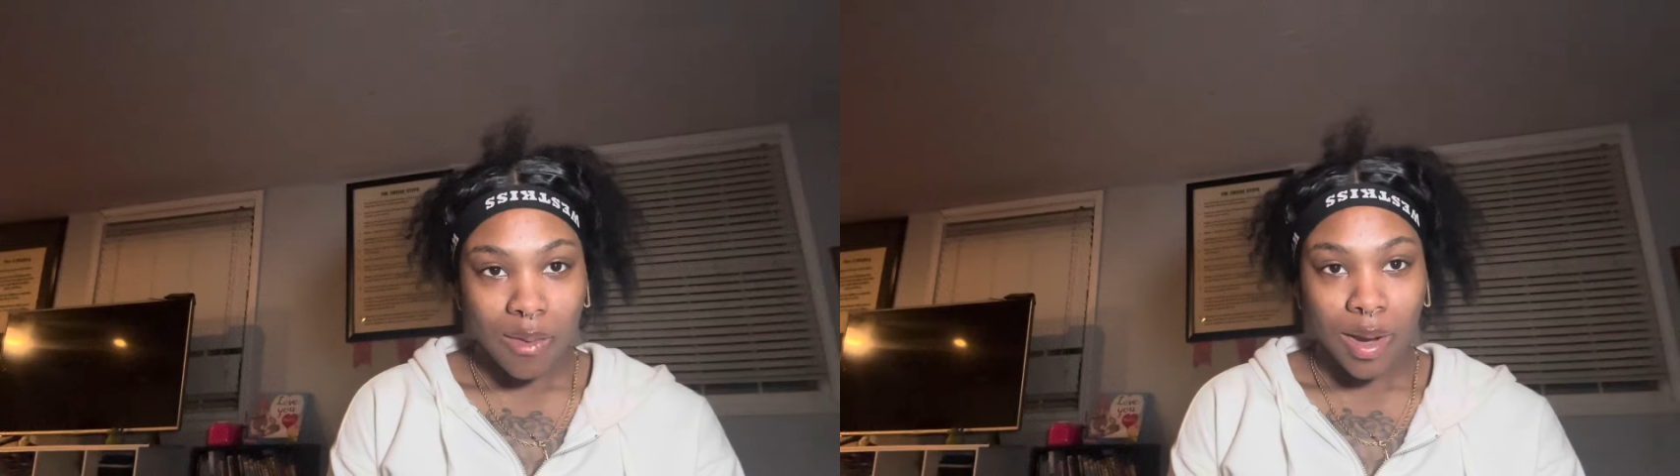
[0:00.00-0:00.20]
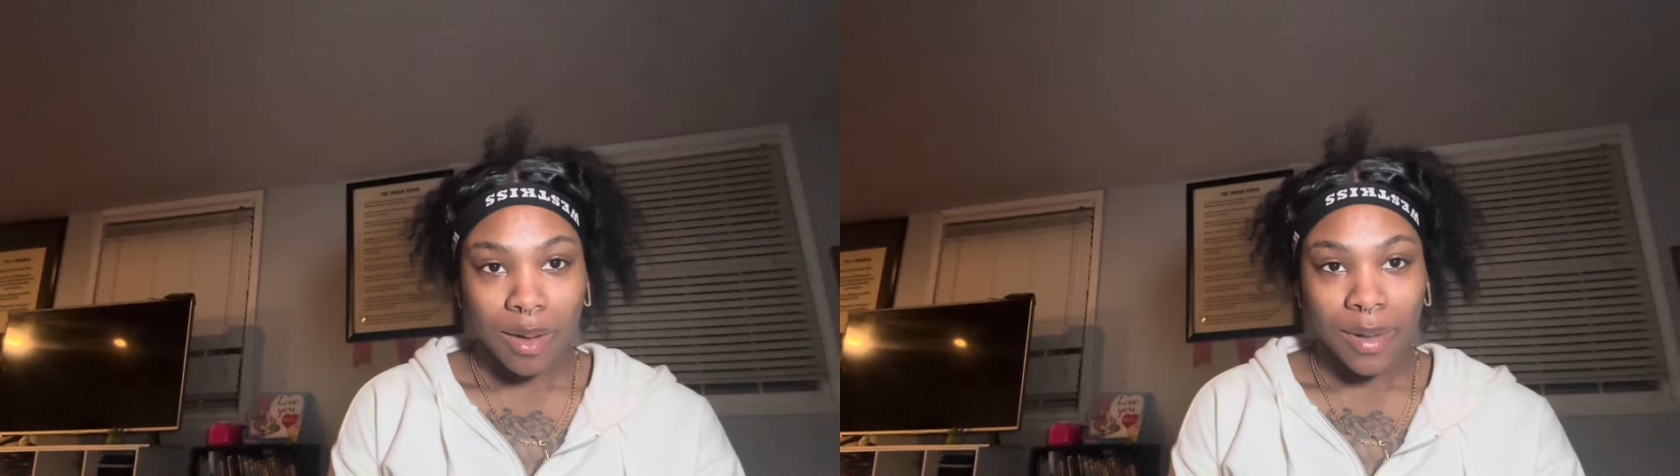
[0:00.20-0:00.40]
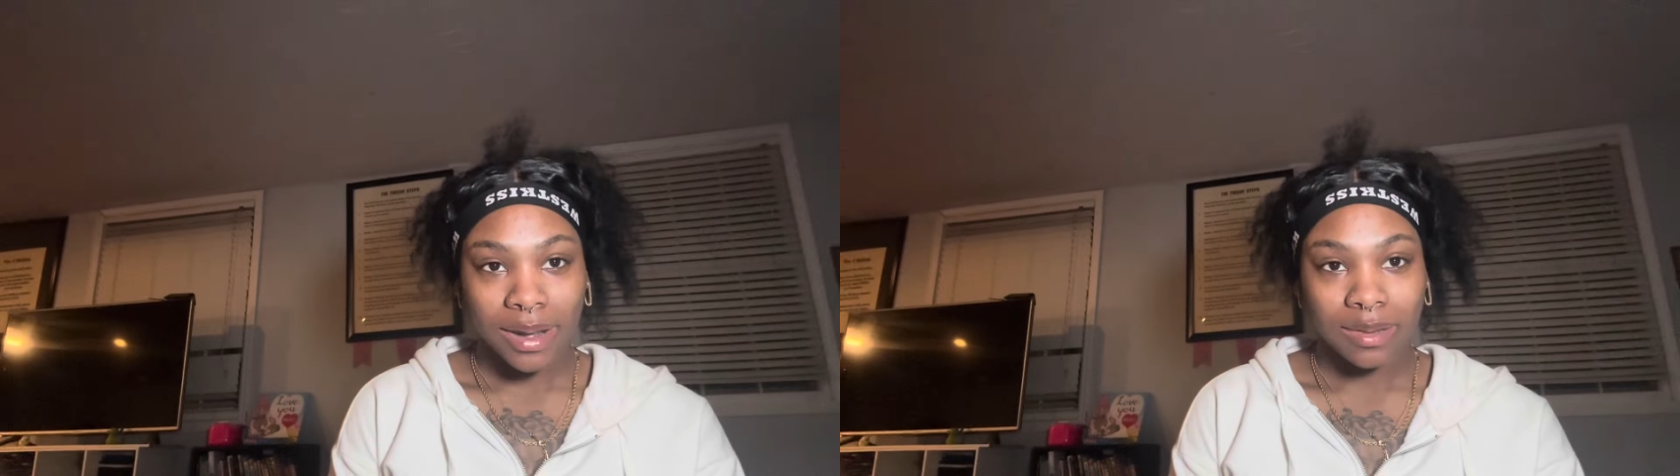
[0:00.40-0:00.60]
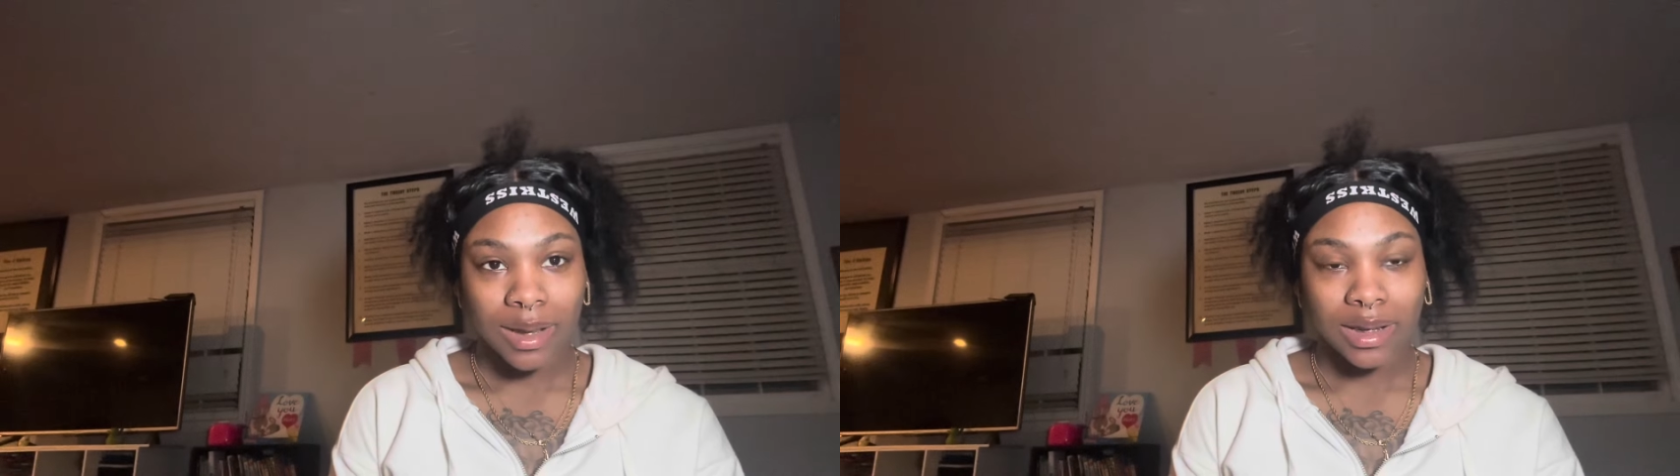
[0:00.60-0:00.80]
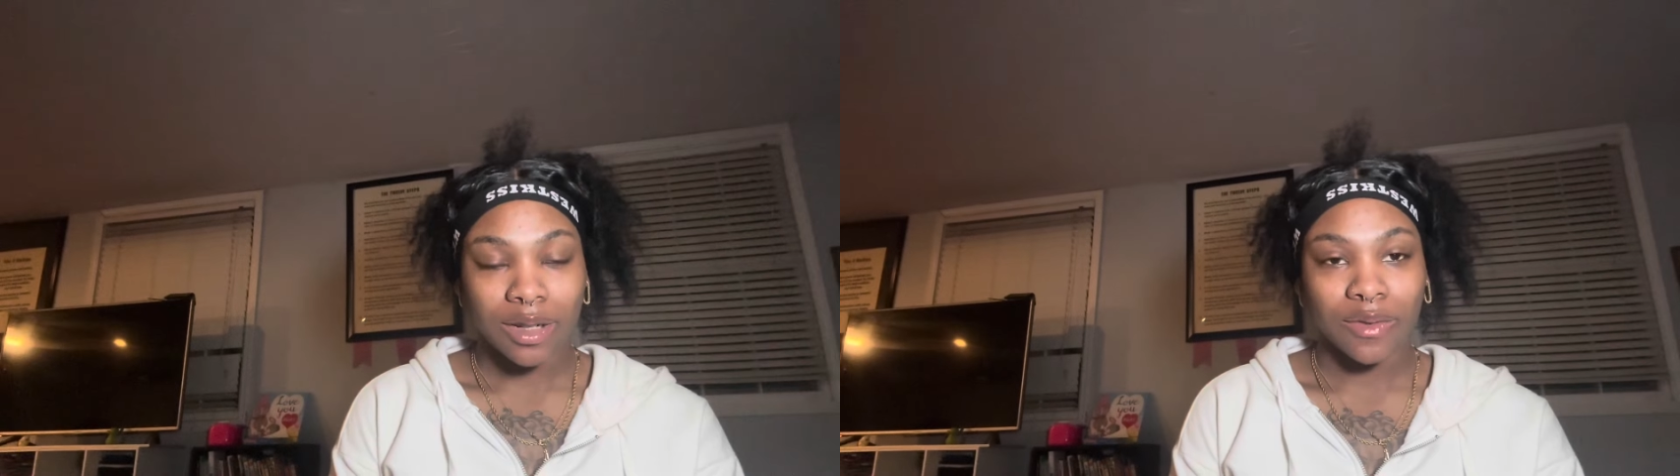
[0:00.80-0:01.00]
welcome back to
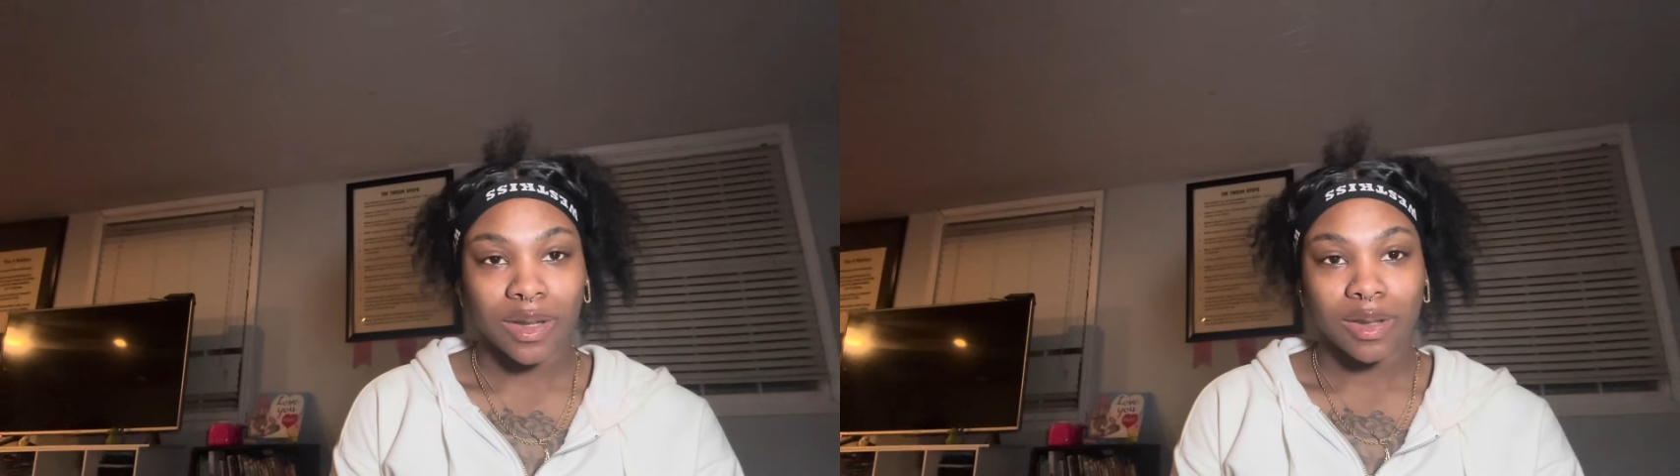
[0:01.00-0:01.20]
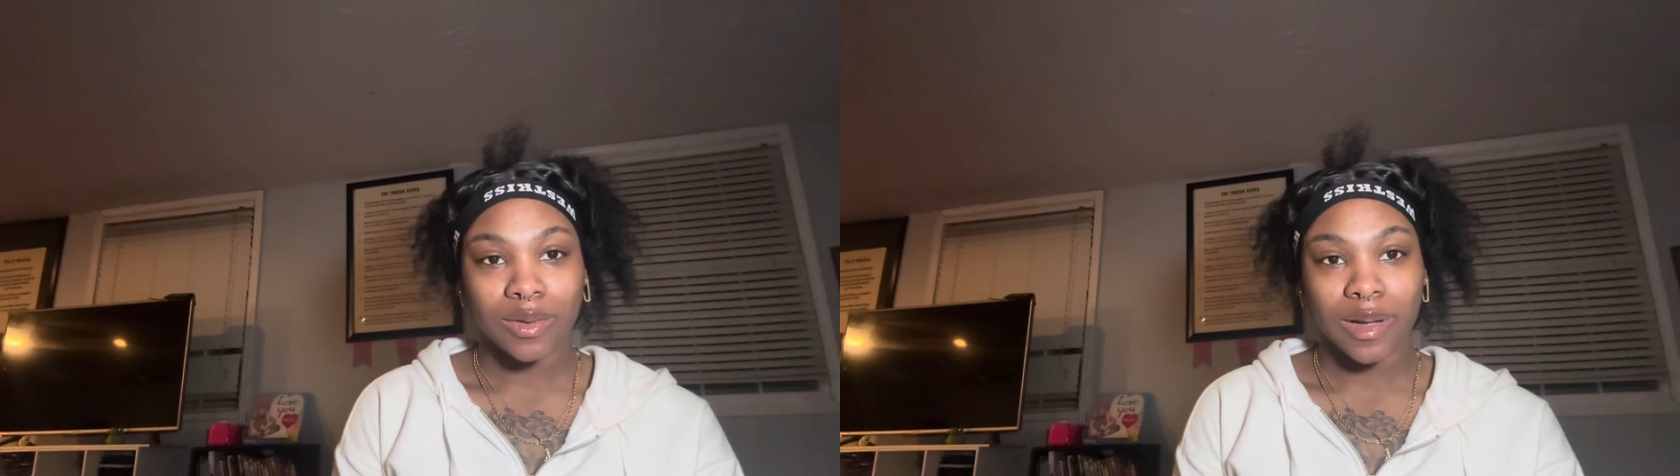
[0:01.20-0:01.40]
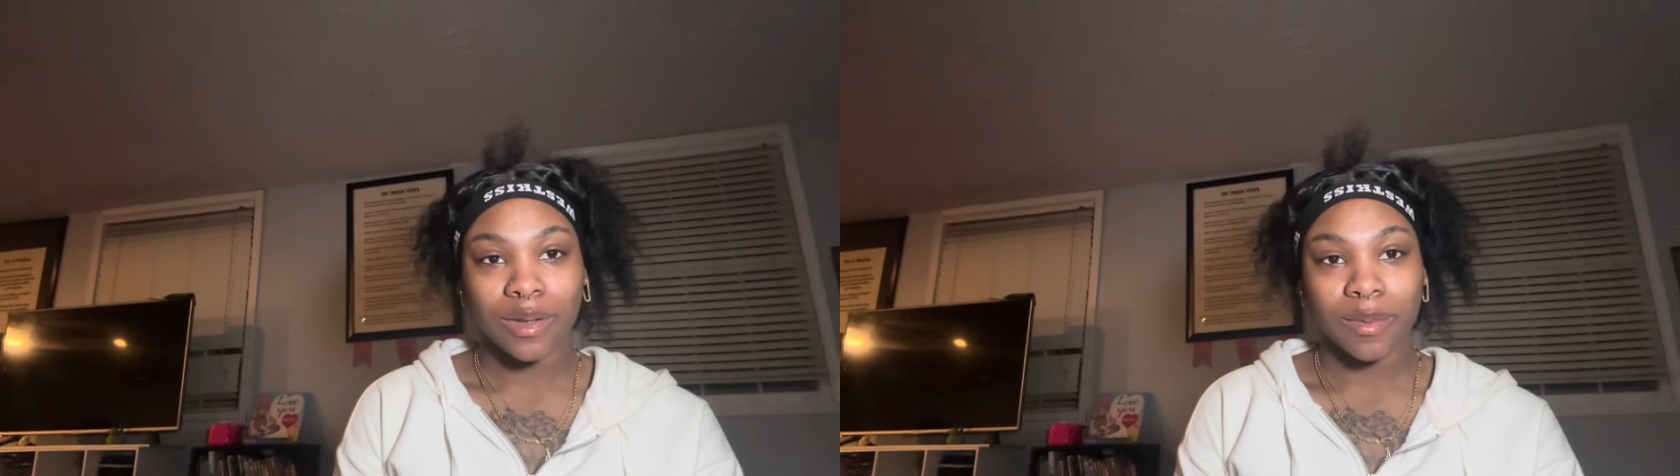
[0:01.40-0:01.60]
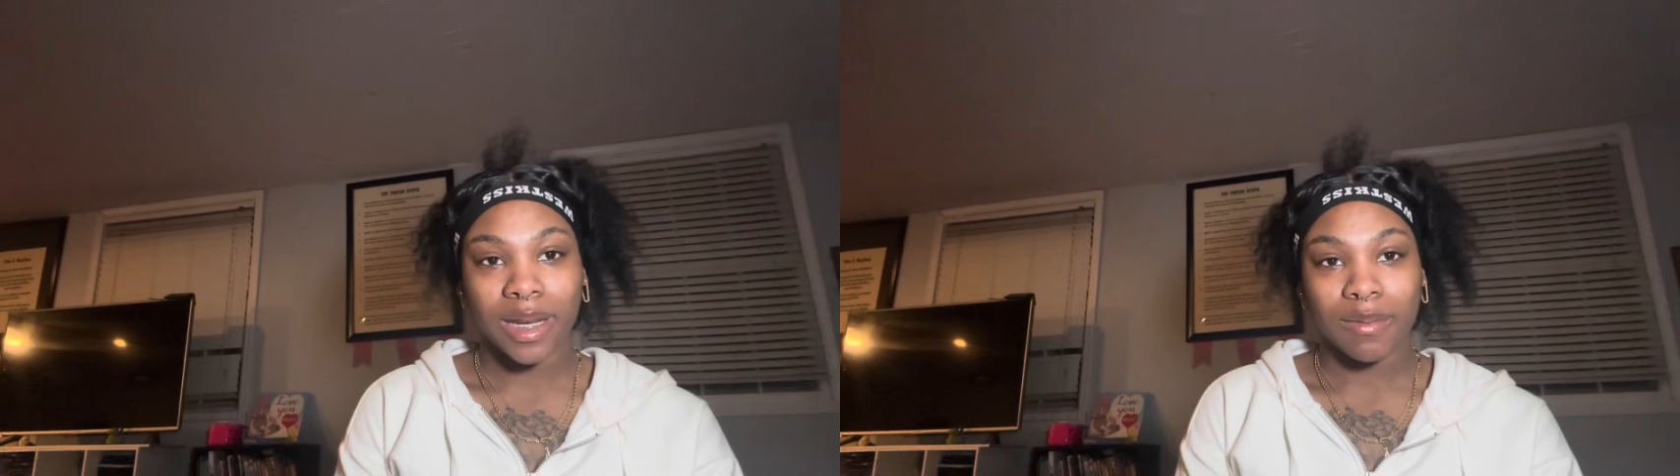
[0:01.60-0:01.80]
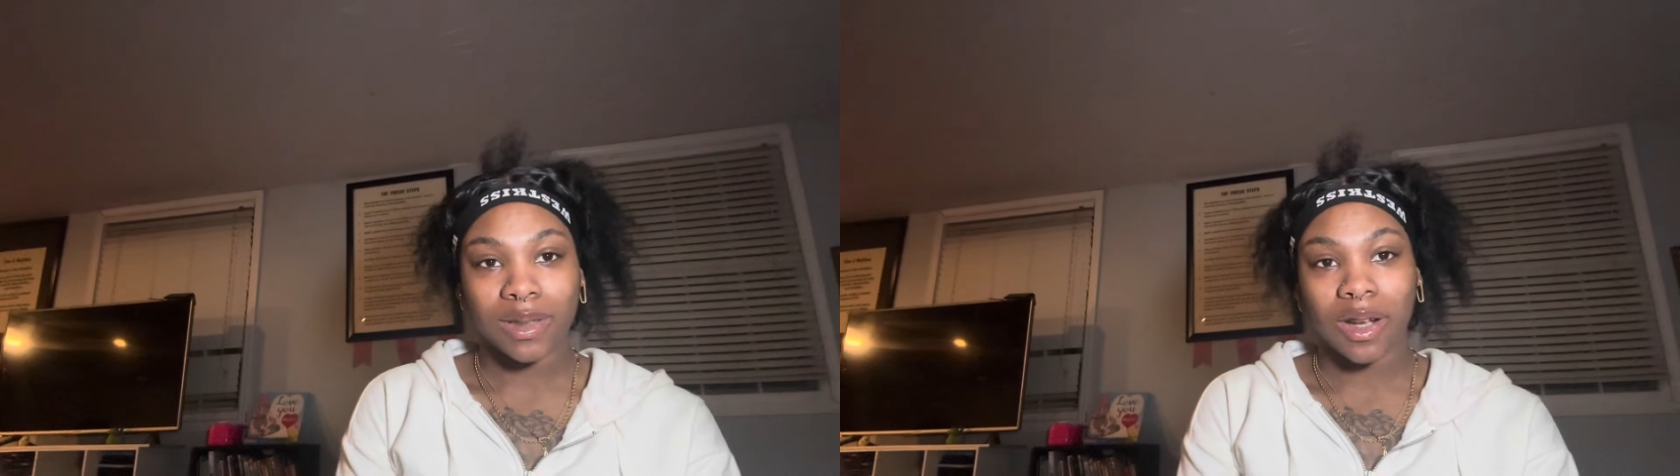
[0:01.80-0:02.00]
my channel. For those who are new, my
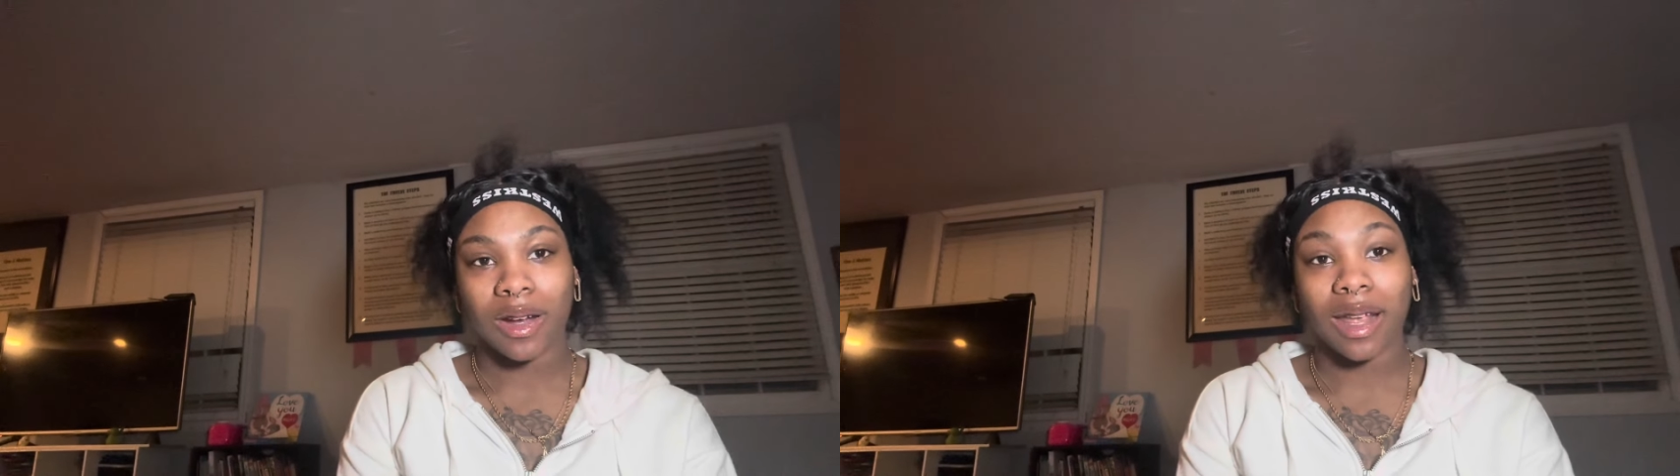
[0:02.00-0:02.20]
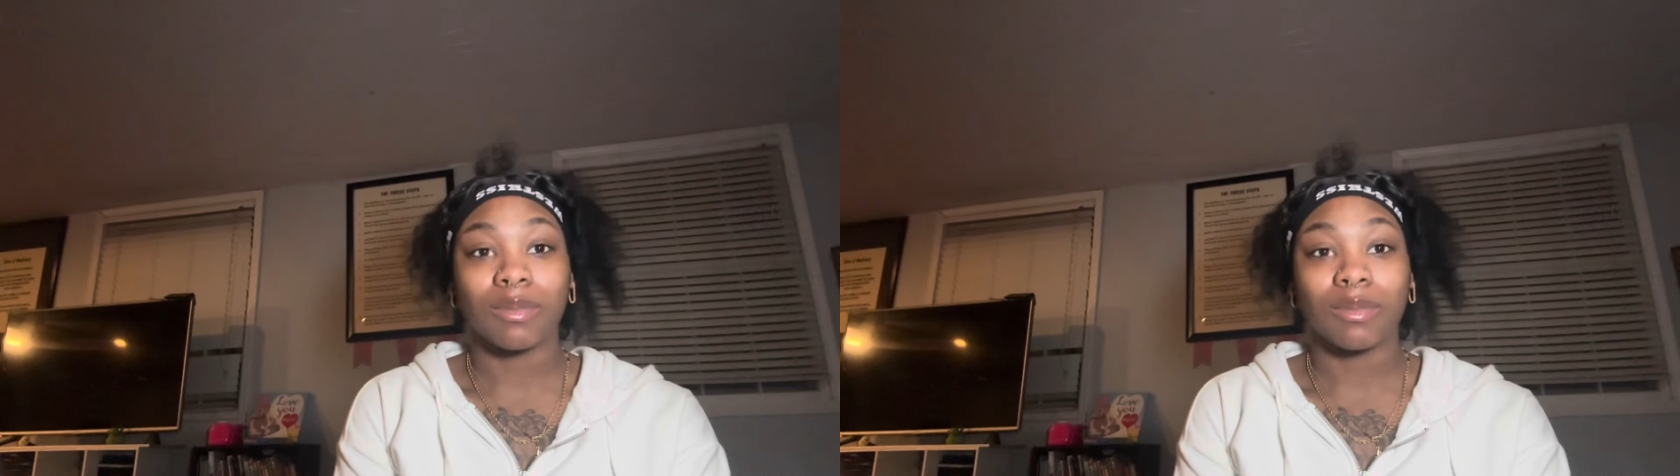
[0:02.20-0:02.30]
name is Arie.